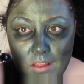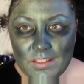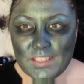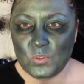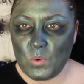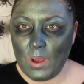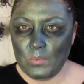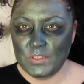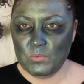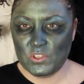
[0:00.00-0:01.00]
This is where
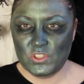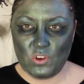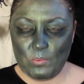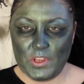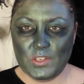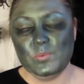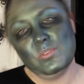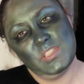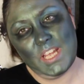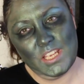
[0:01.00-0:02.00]
we want to stop though, because we
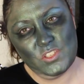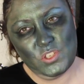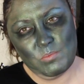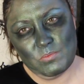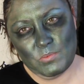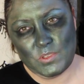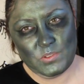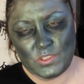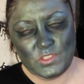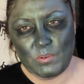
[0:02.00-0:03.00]
want to take it to, don't
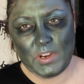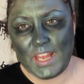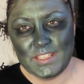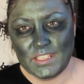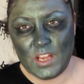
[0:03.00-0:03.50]
want it ending